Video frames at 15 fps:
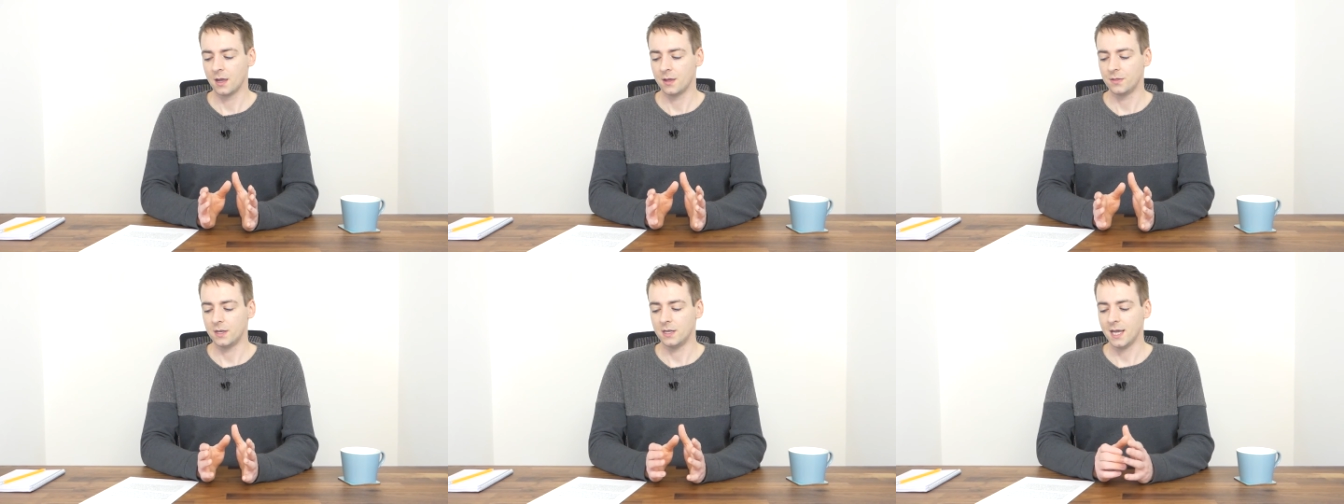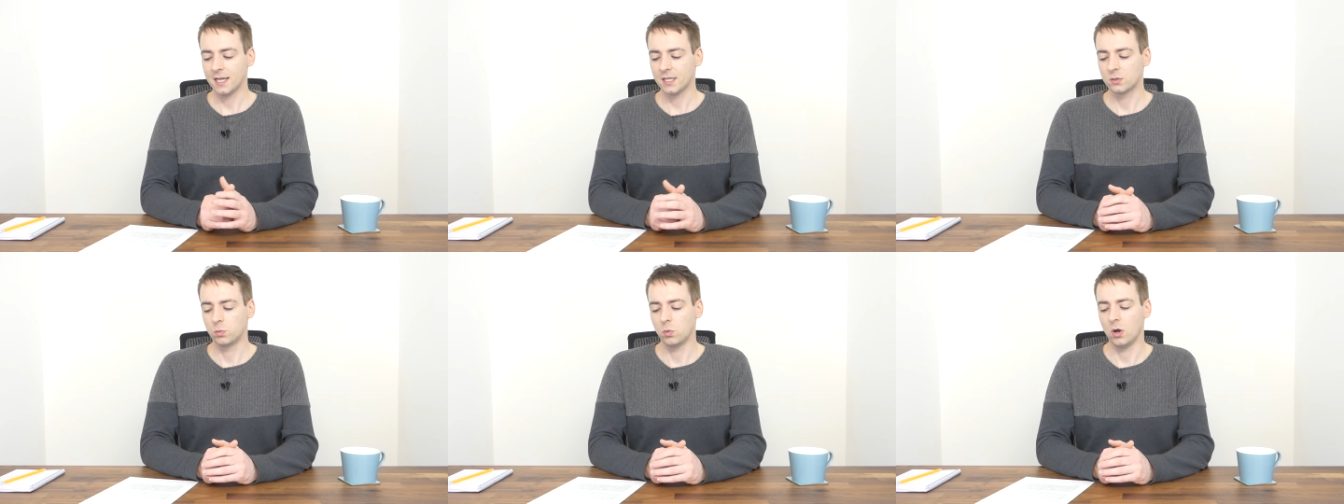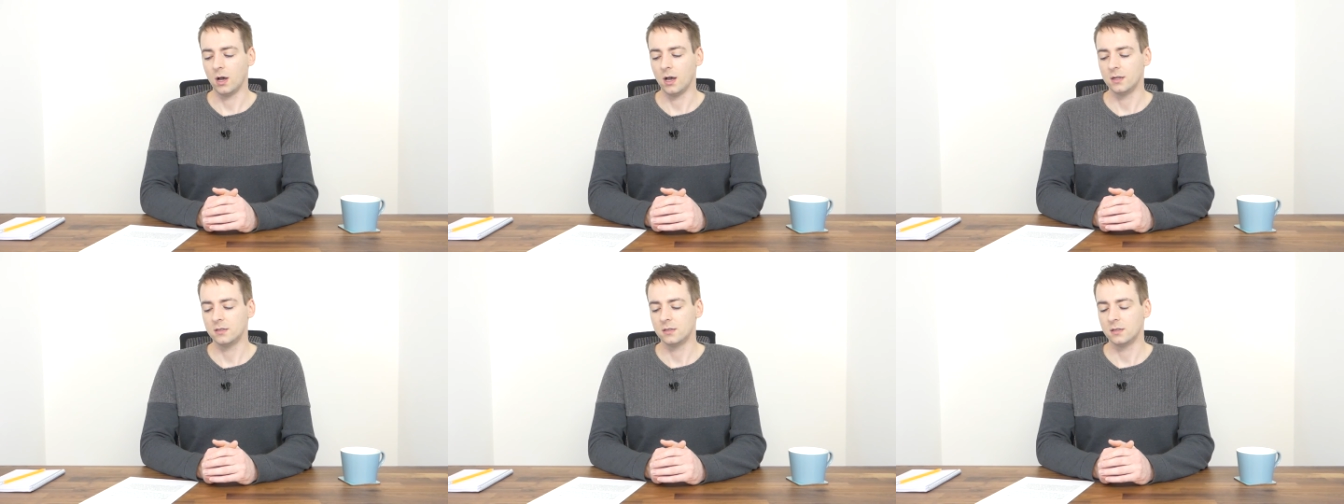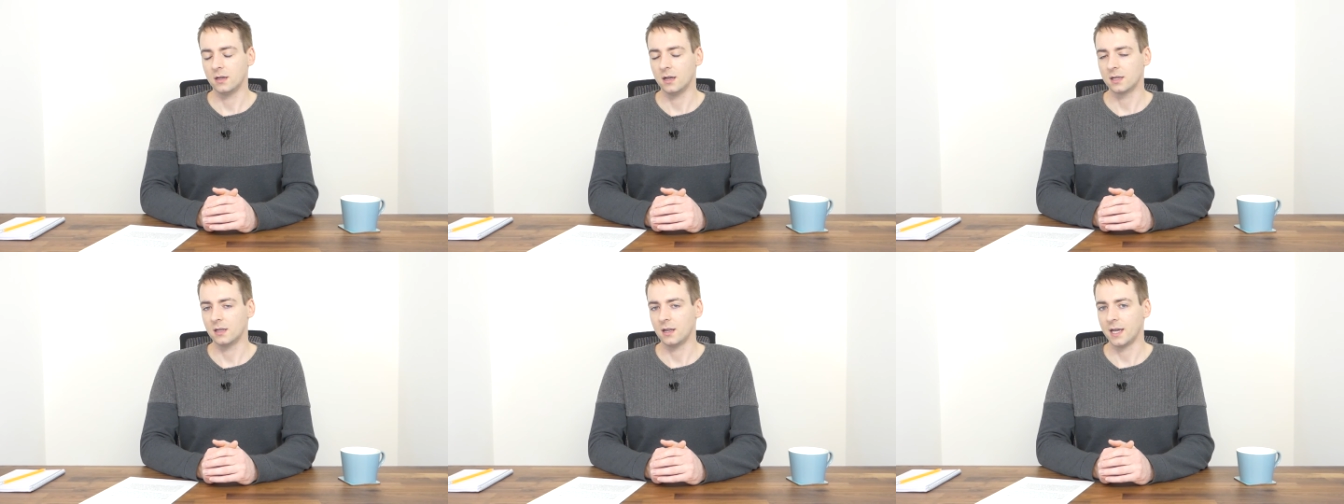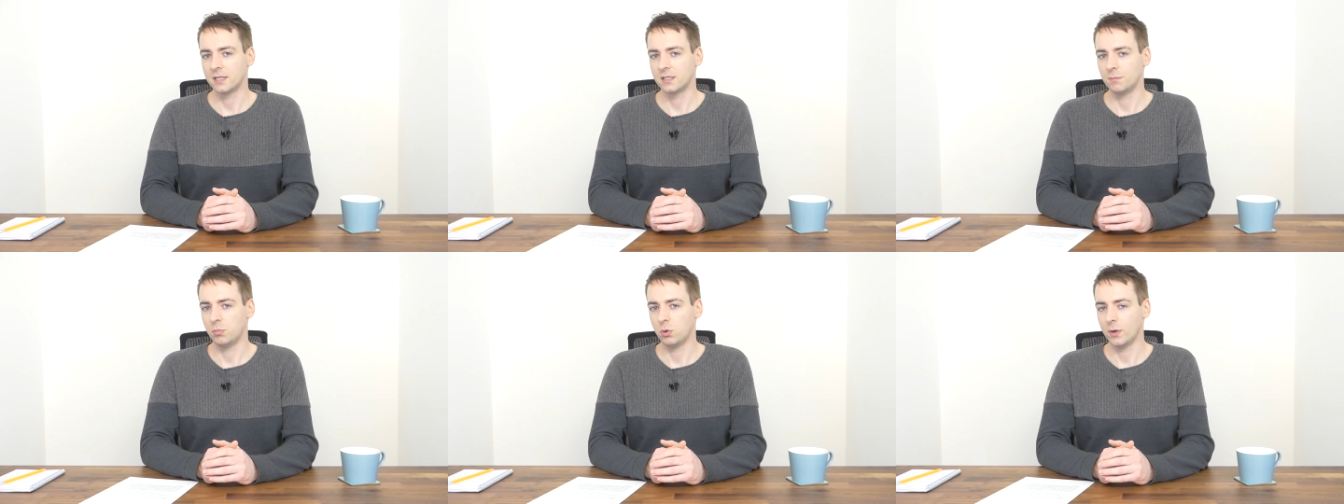The next word I'd like
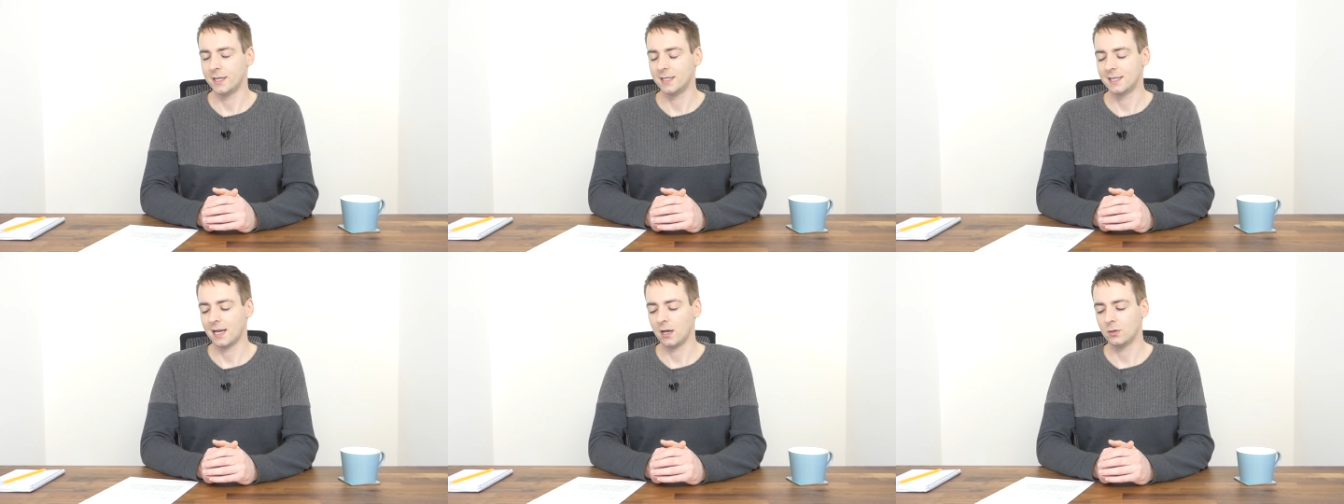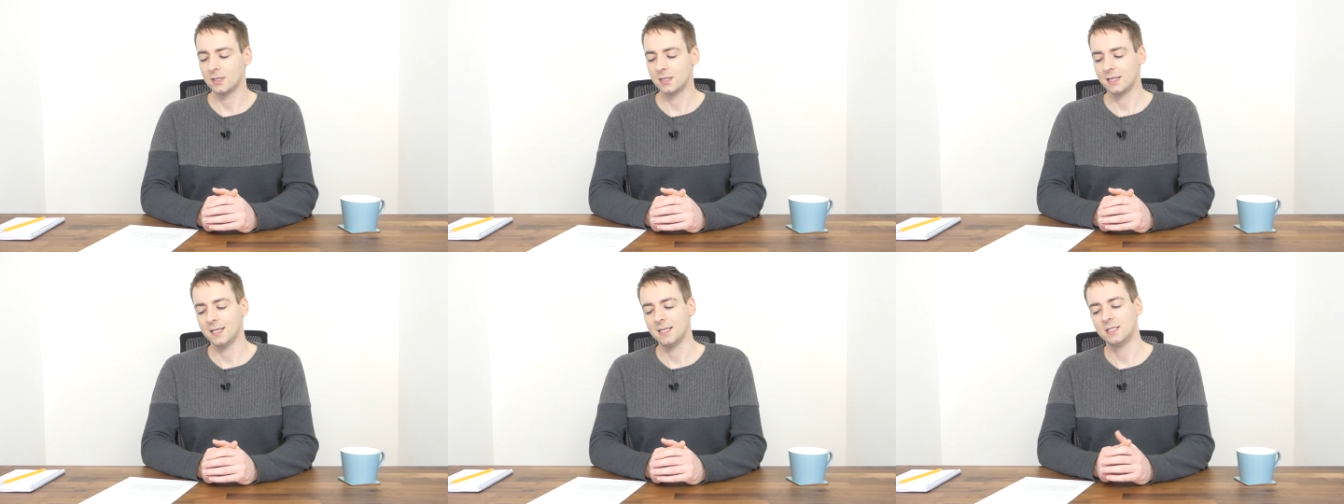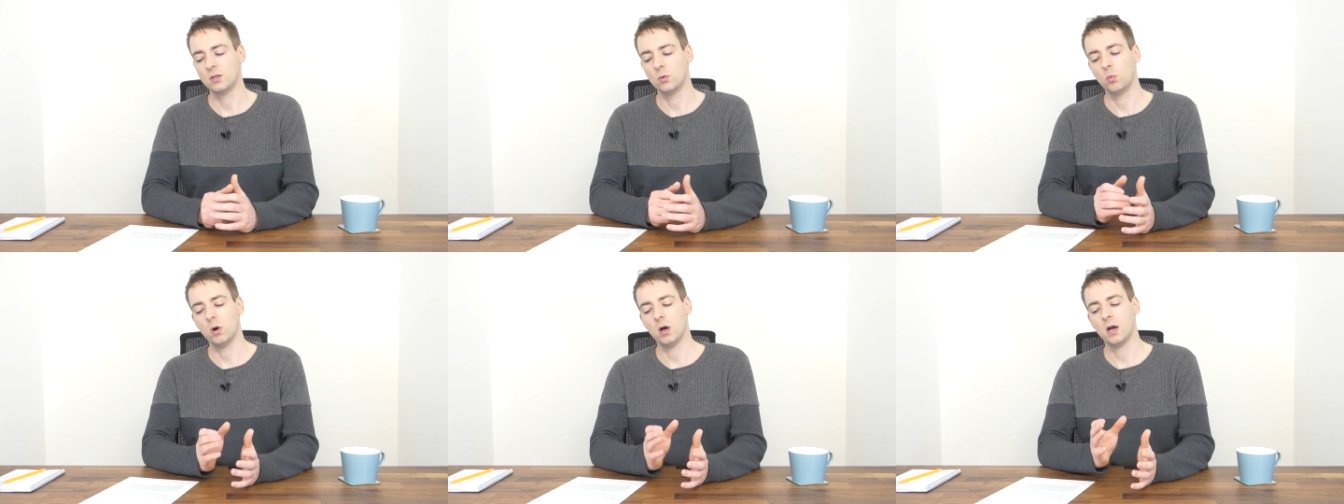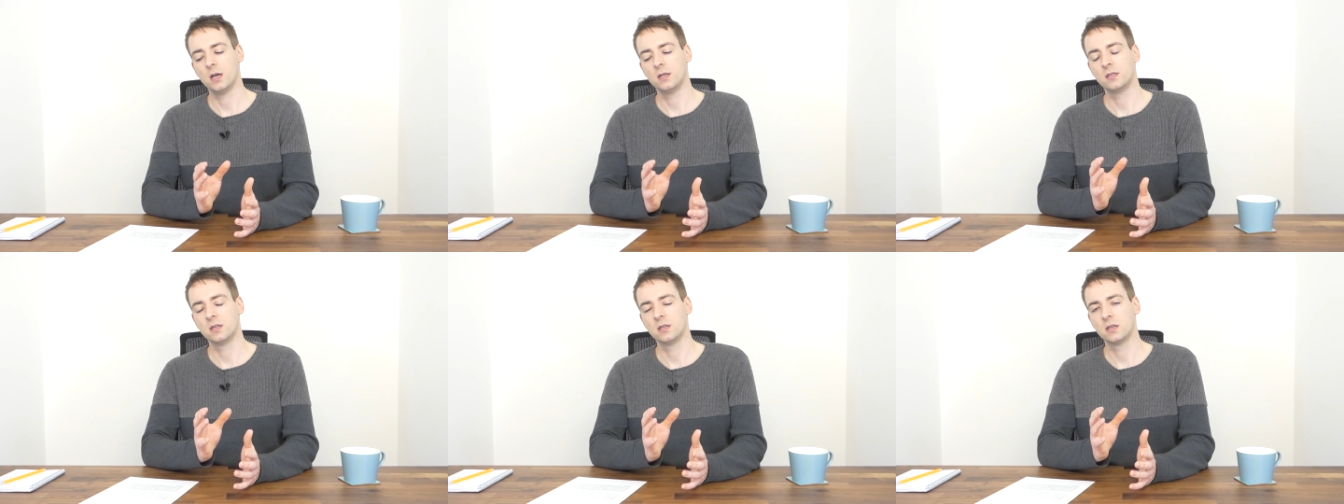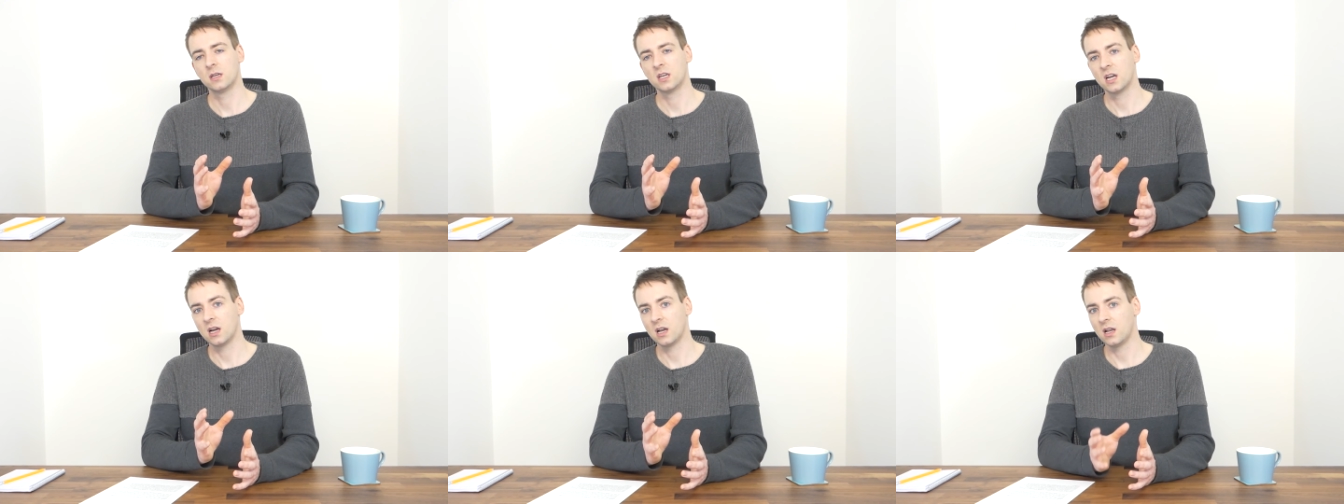to point out is the word
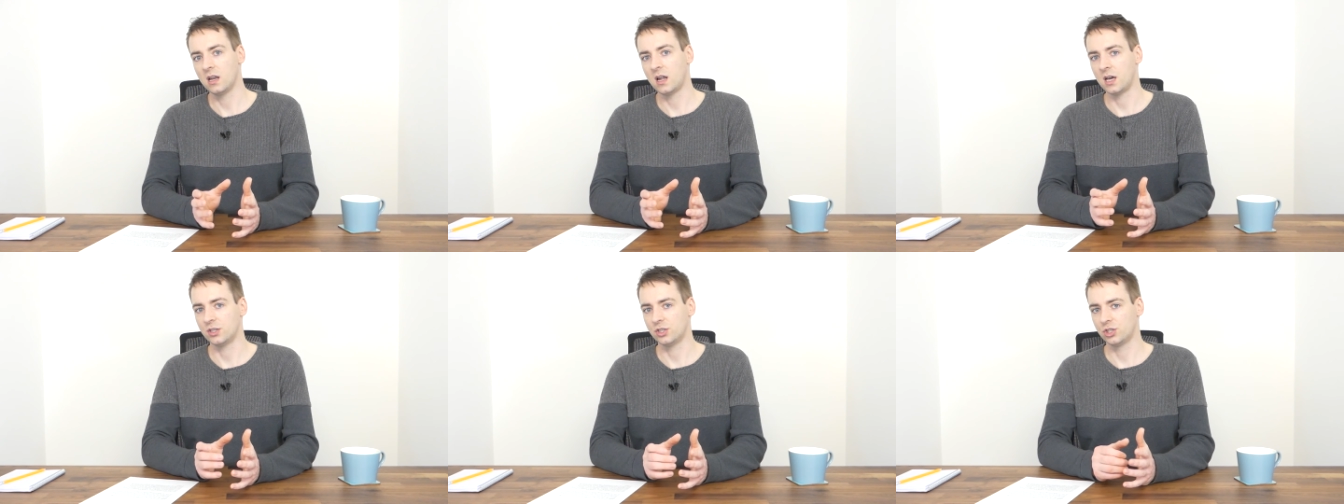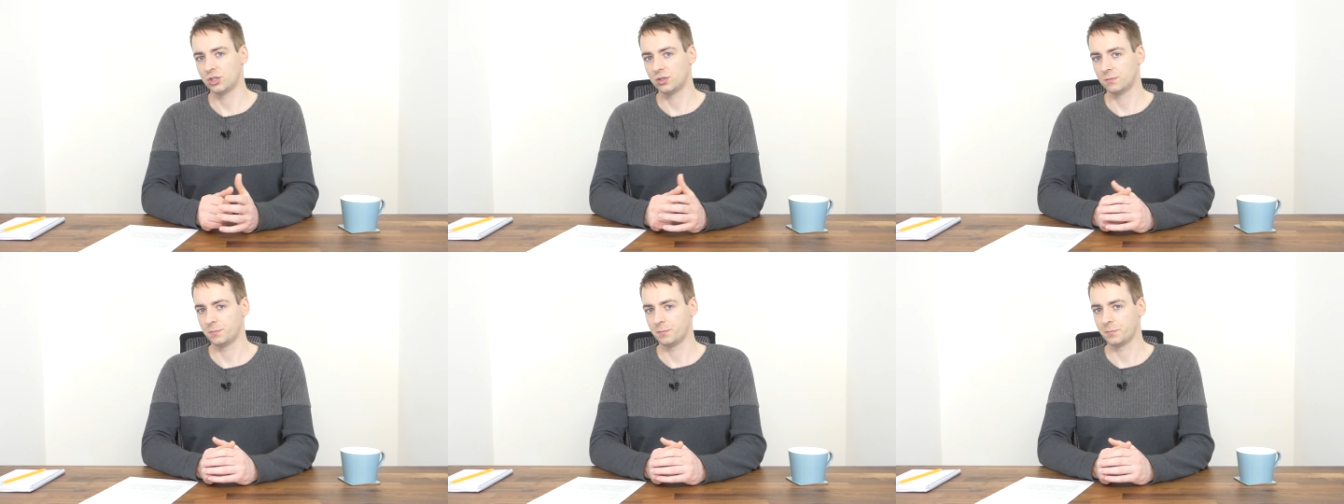clutch.